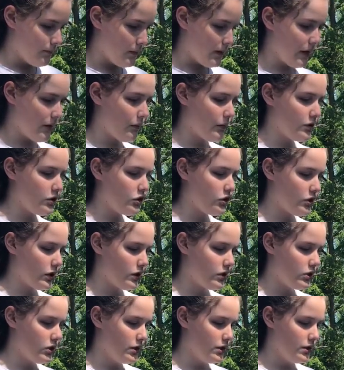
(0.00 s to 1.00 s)
like a
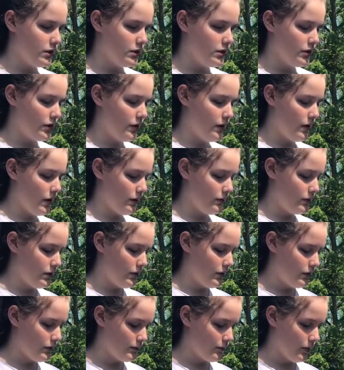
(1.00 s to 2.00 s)
restriction so you have
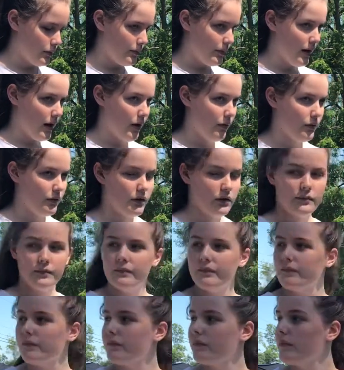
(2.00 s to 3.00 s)
to use more power
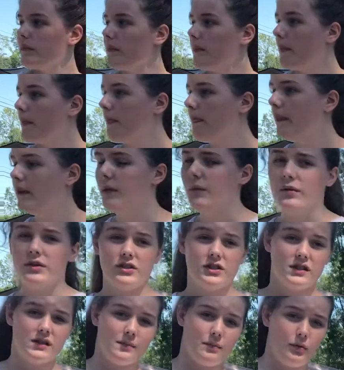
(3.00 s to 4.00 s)

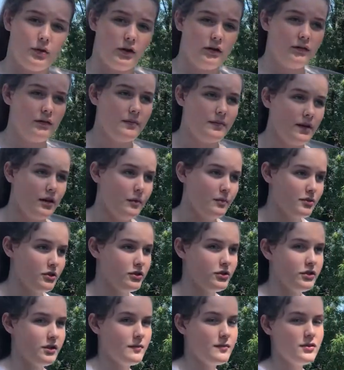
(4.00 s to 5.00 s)
which is the point of them that helps
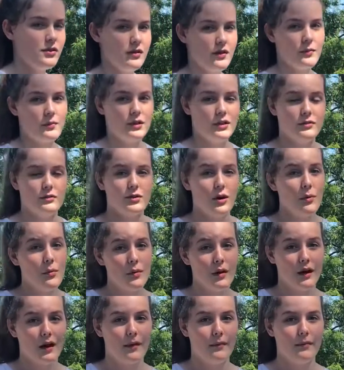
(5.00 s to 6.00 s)
your jump so then when you don't
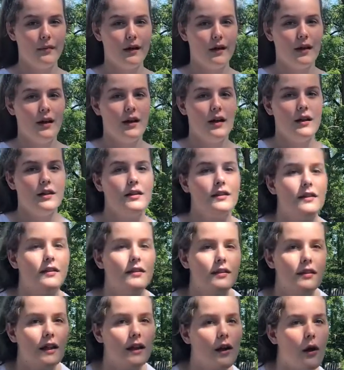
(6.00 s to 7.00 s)
wear them
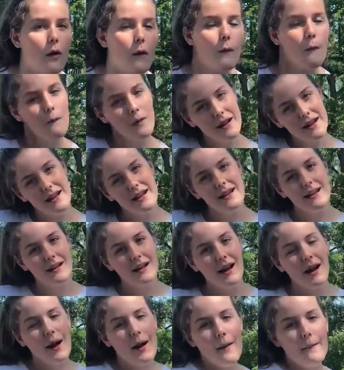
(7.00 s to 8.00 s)
they go wee
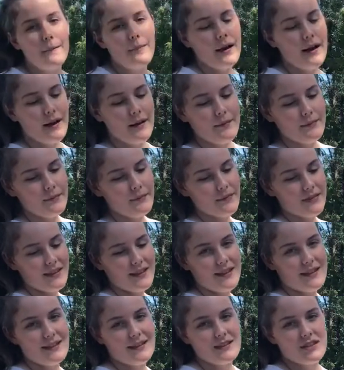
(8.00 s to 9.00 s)
but
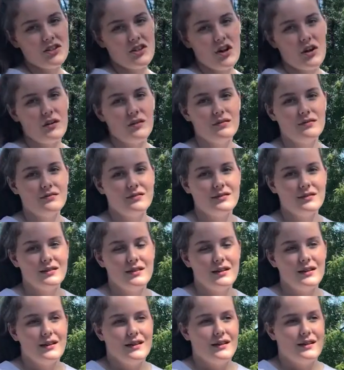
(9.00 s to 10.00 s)
so
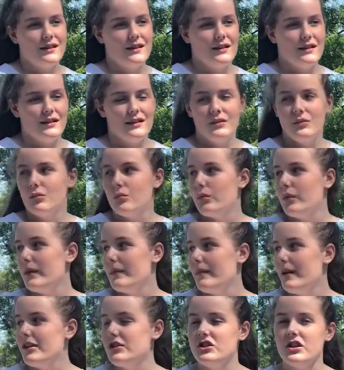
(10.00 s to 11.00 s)

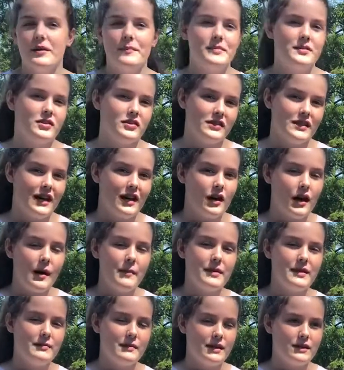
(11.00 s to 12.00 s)
when my jumps are terrible I
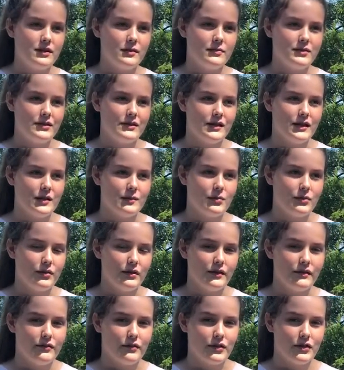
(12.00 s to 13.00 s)
mean my jumps are terrible
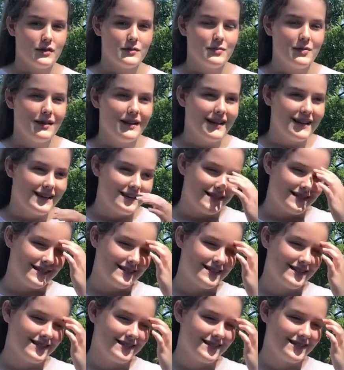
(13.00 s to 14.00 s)
in the first
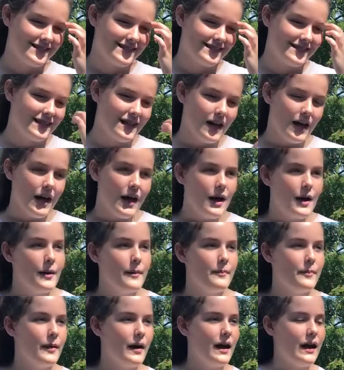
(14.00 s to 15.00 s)
place
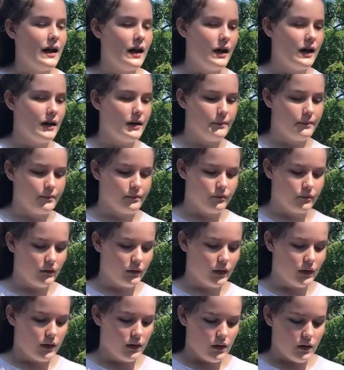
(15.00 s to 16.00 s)
but um
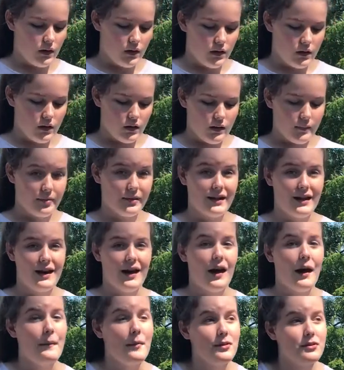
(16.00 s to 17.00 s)
but
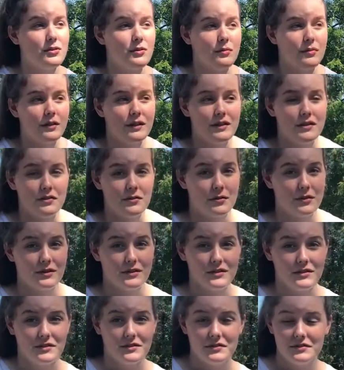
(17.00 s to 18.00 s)
I'm also really sore
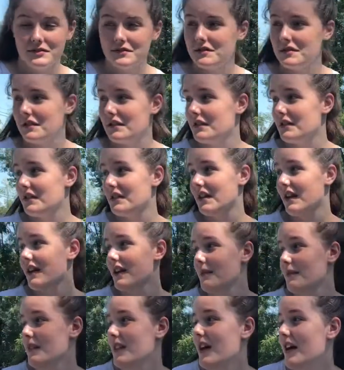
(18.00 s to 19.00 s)
too, so they're not
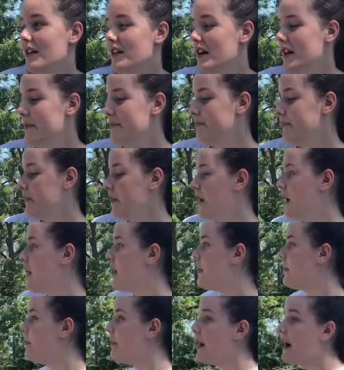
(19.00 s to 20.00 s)
gonna be that great.
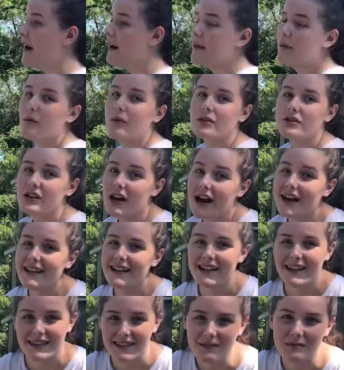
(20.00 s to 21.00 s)
But we're trying
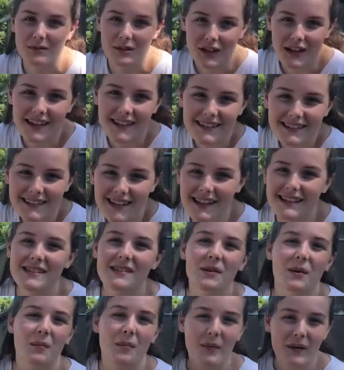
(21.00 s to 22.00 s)
to get them great. That's
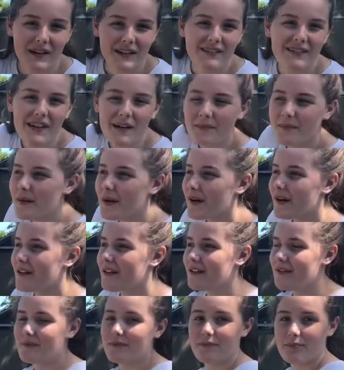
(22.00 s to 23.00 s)
the point of them,
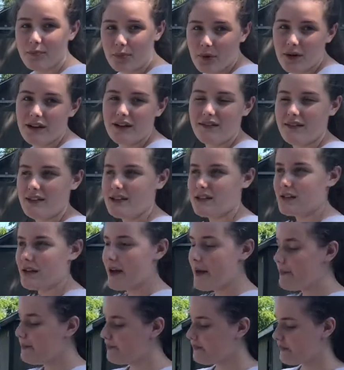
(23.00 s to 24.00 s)
point of these,
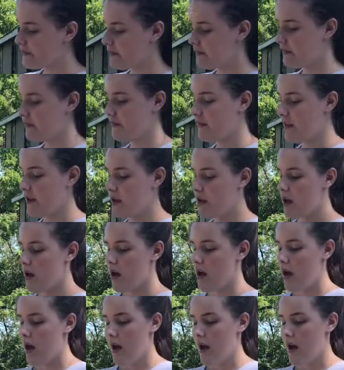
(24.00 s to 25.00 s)
okay?
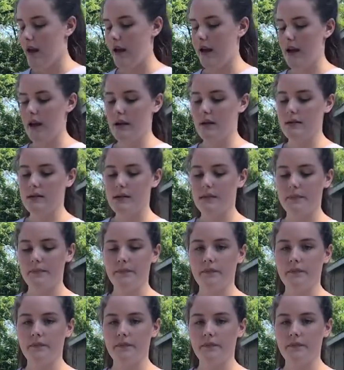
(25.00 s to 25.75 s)
And